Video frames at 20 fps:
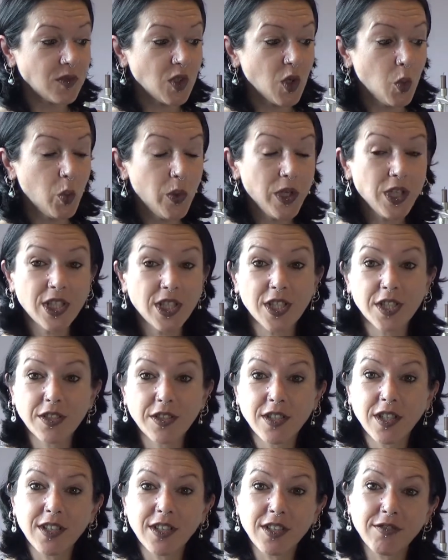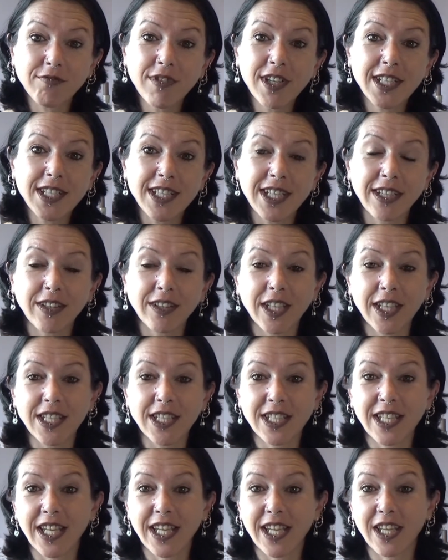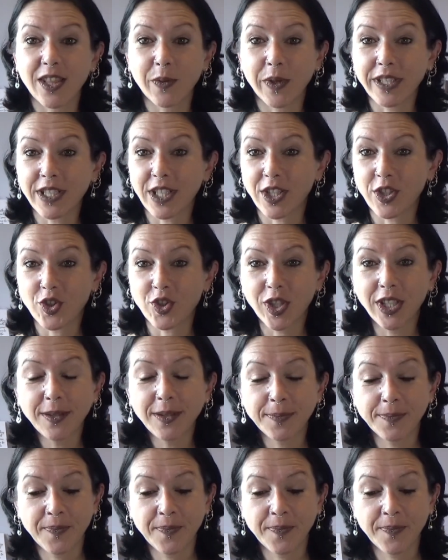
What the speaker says: which is tucked right down nicely in the West Country.